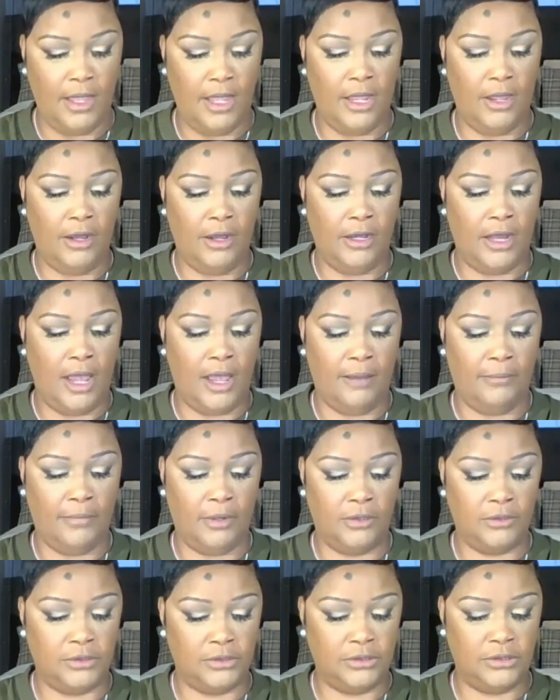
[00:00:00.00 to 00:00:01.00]
And I'm
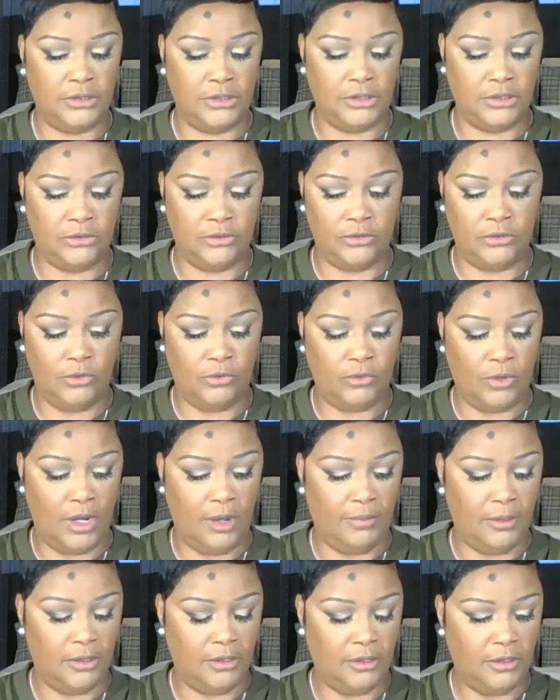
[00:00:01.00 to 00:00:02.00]
going to
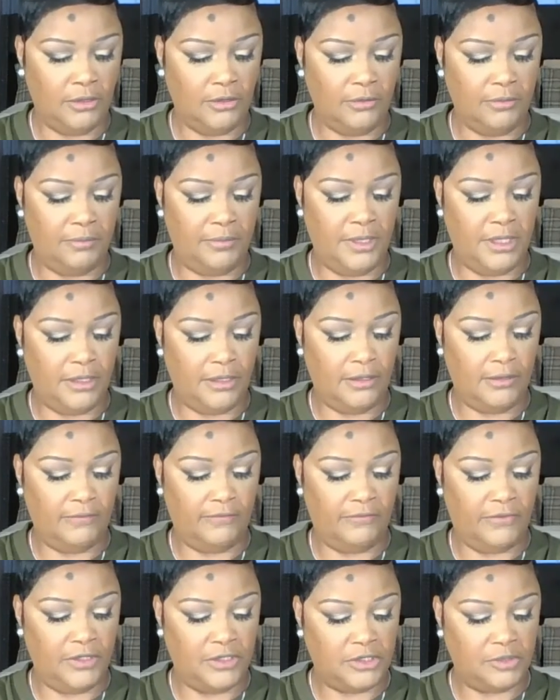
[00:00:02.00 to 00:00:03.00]
grab a little bit
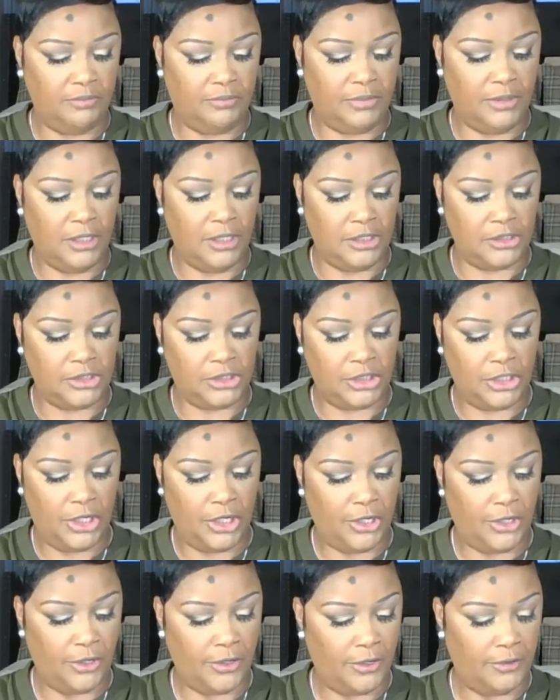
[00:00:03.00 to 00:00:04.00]
of this blush
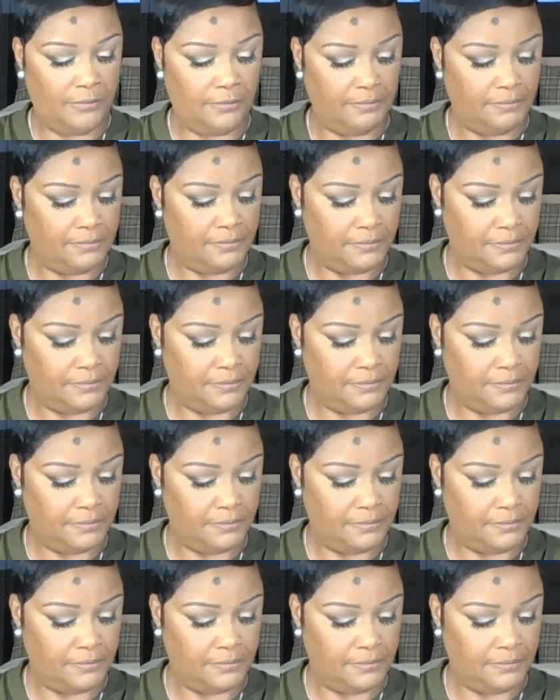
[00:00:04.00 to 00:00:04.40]
here,